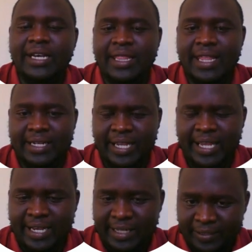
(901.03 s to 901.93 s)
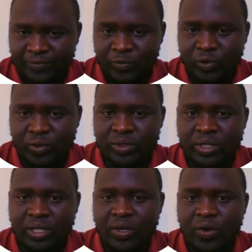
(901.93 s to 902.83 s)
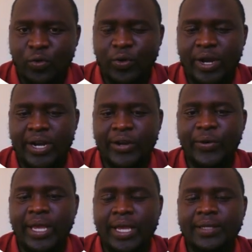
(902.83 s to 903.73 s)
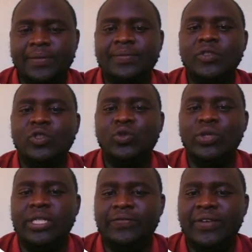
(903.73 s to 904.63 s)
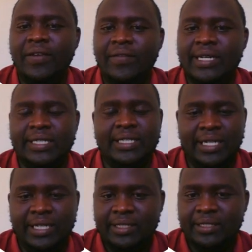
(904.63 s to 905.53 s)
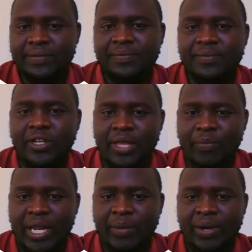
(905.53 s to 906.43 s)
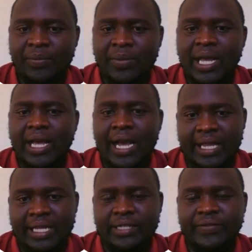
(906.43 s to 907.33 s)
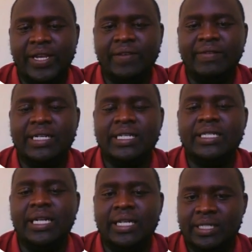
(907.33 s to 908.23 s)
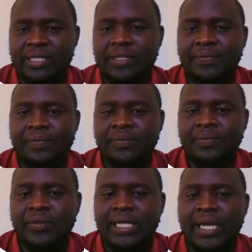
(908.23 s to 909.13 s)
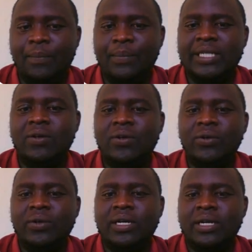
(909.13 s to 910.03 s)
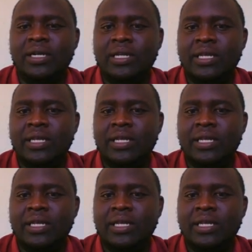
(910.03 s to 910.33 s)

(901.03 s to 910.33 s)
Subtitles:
30 years, we are doing 2,500 shillings on the minimum and 3,500 shillings. But look,